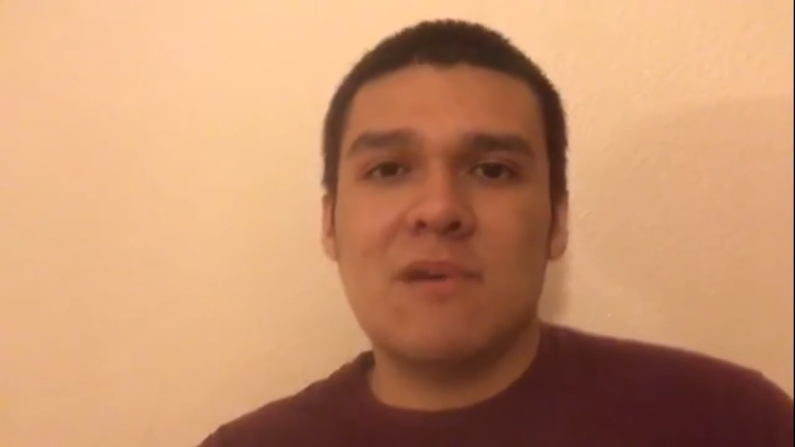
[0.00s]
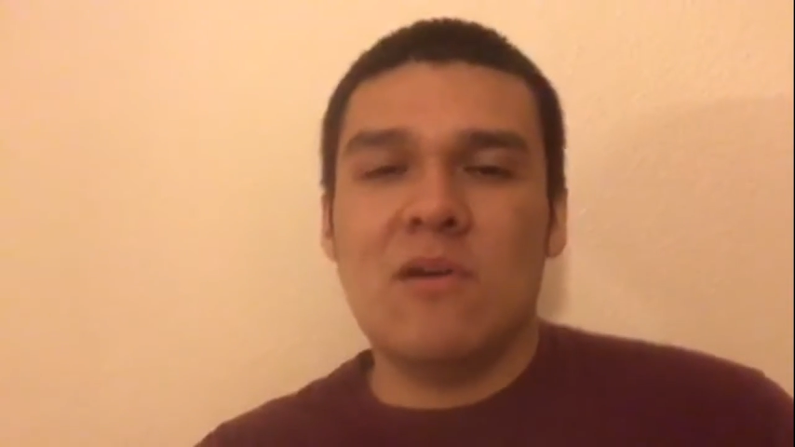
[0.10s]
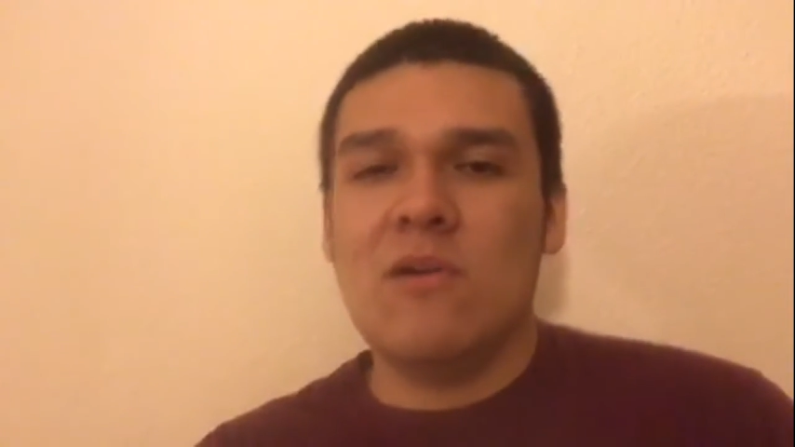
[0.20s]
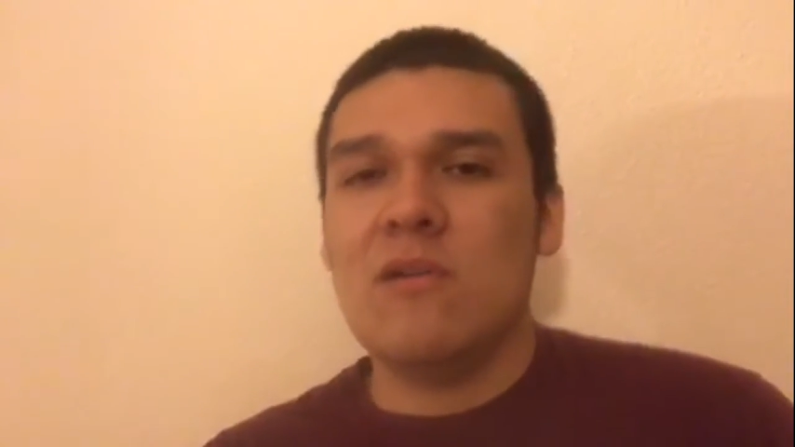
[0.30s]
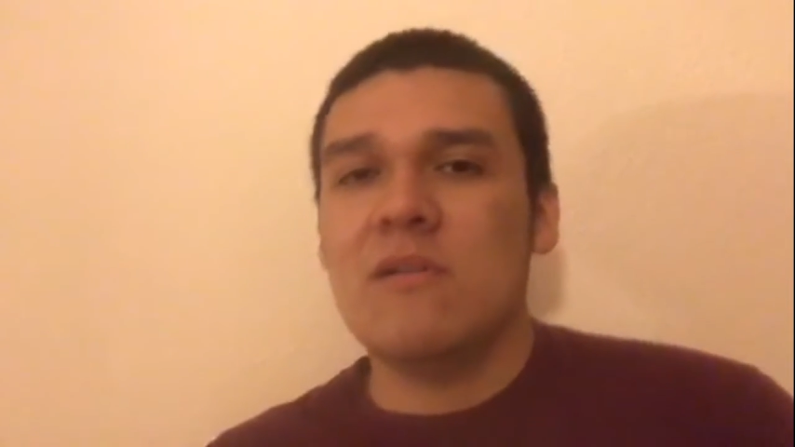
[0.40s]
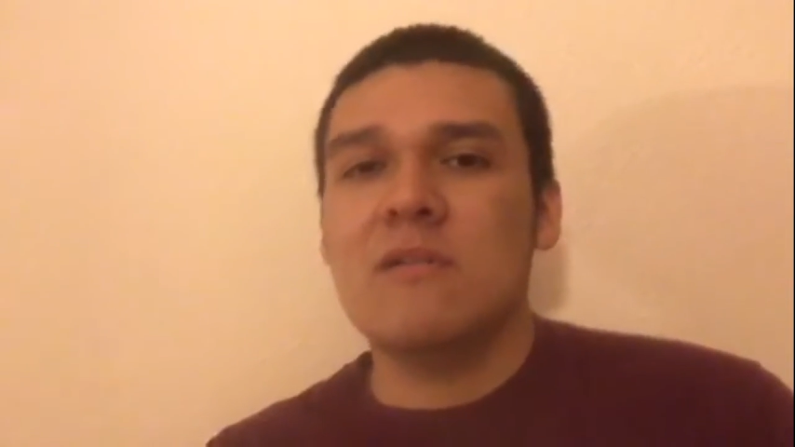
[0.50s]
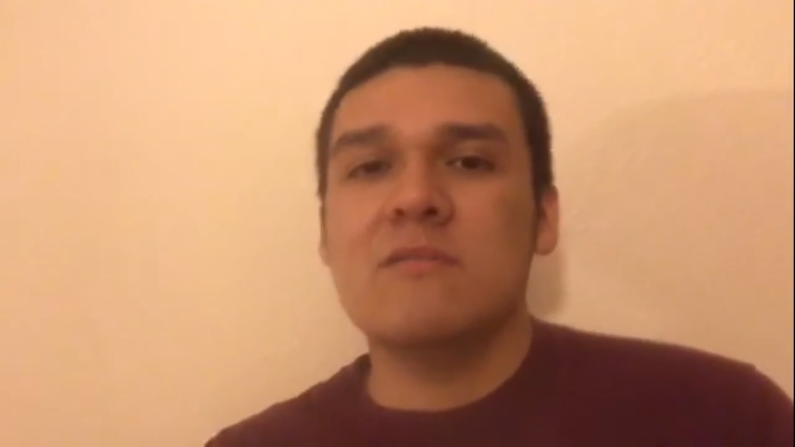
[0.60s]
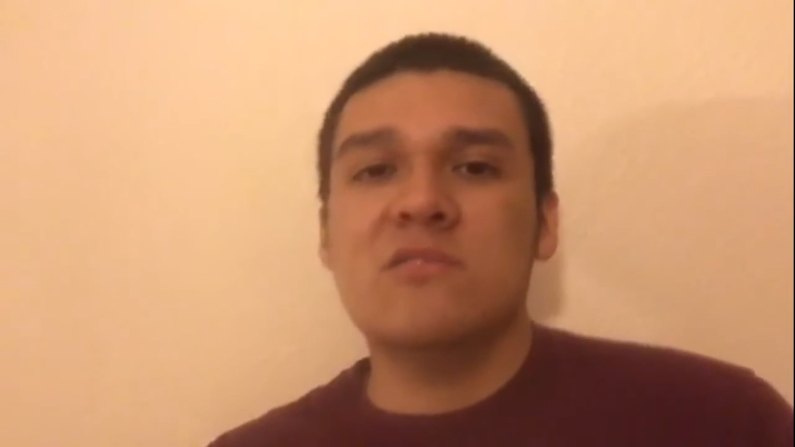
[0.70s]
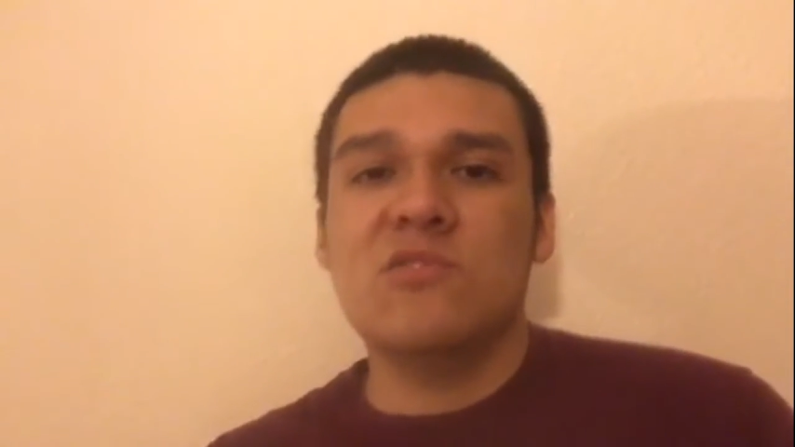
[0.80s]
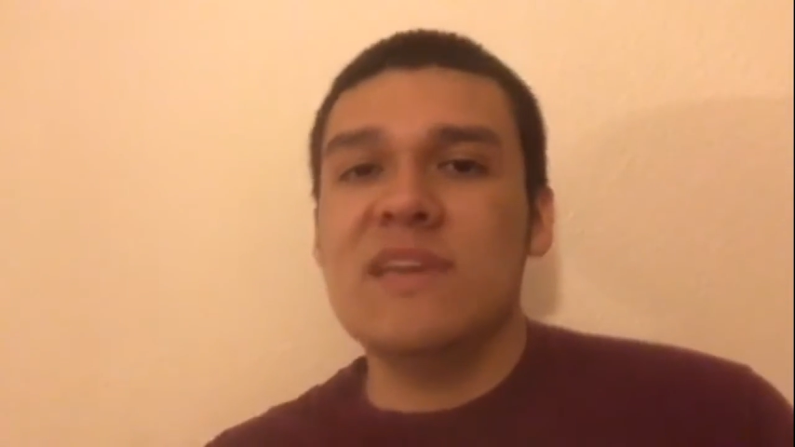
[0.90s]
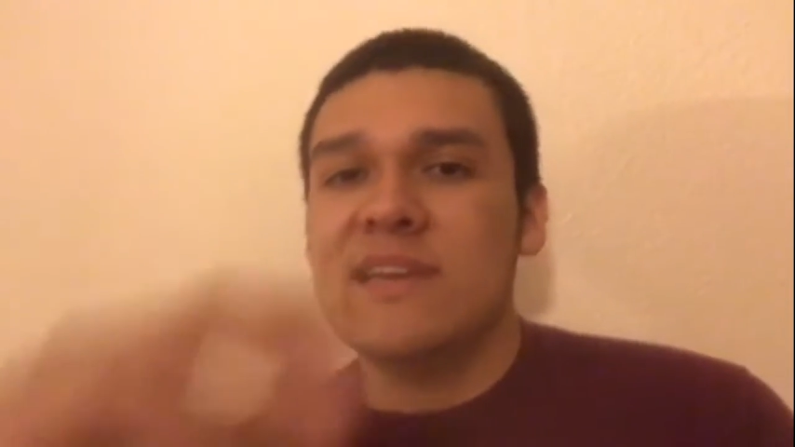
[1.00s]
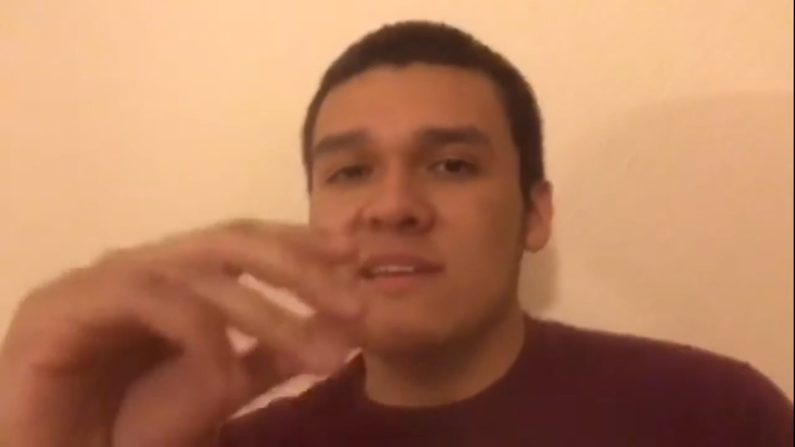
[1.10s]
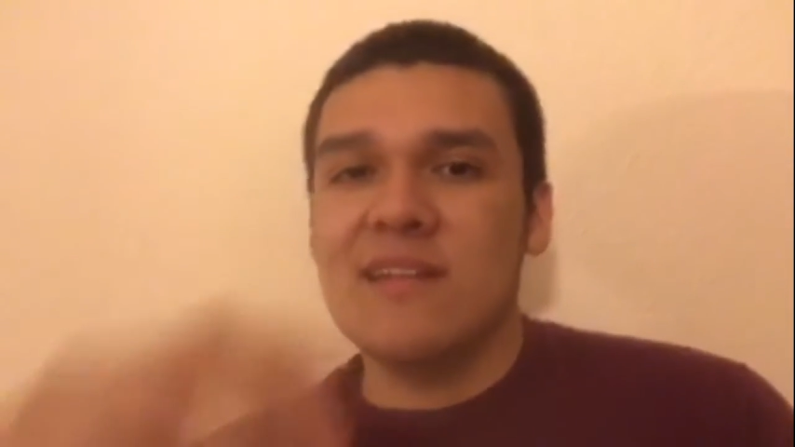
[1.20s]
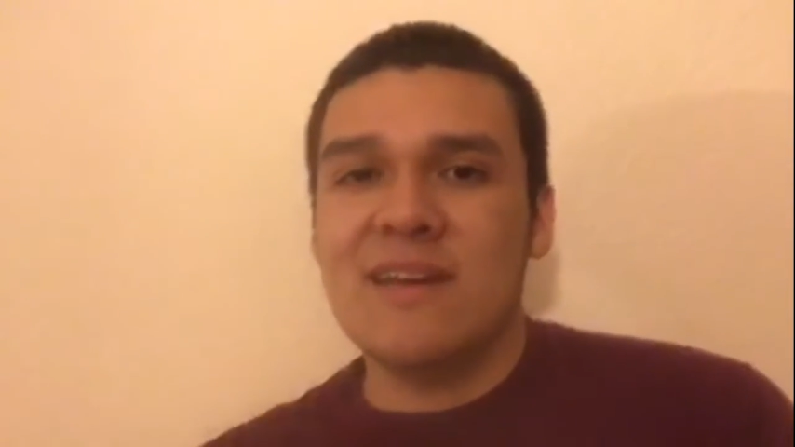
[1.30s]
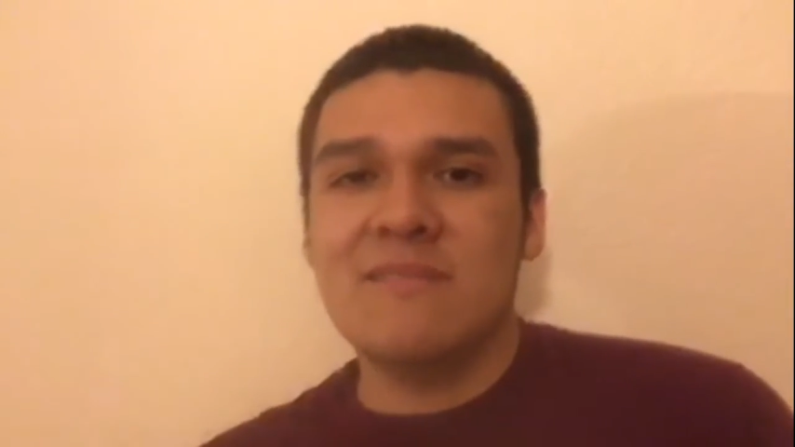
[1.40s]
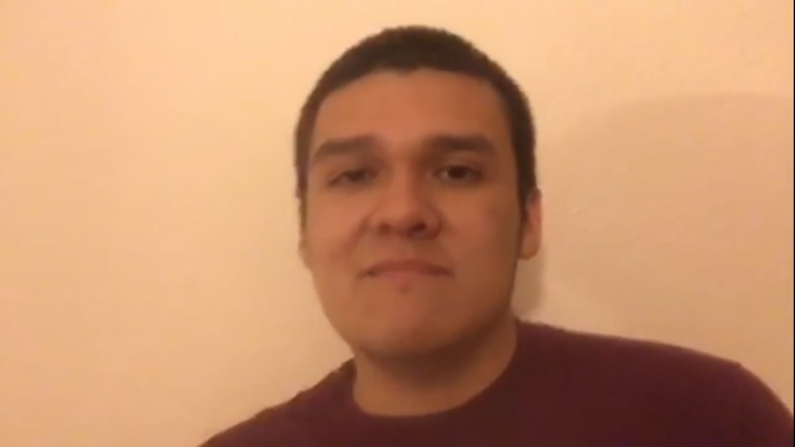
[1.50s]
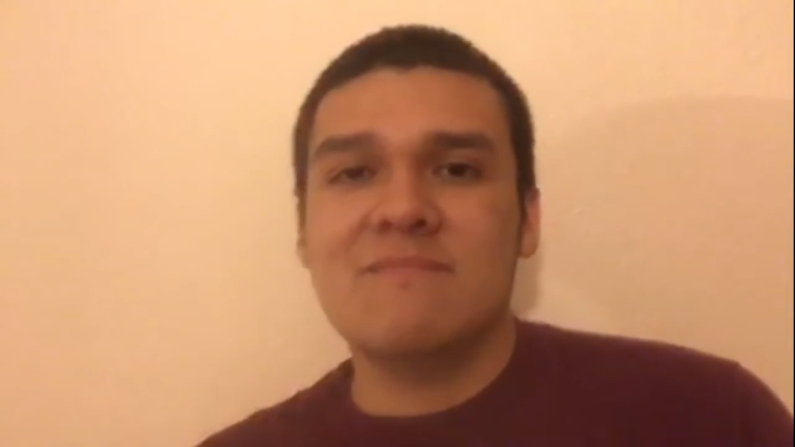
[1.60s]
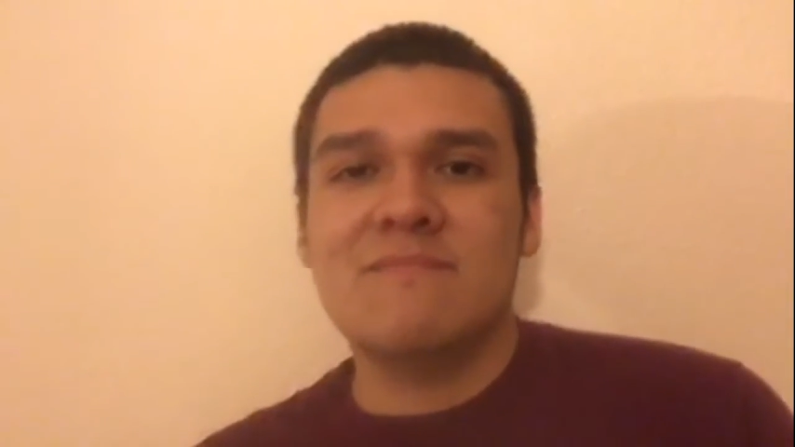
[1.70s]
or drinking a lot.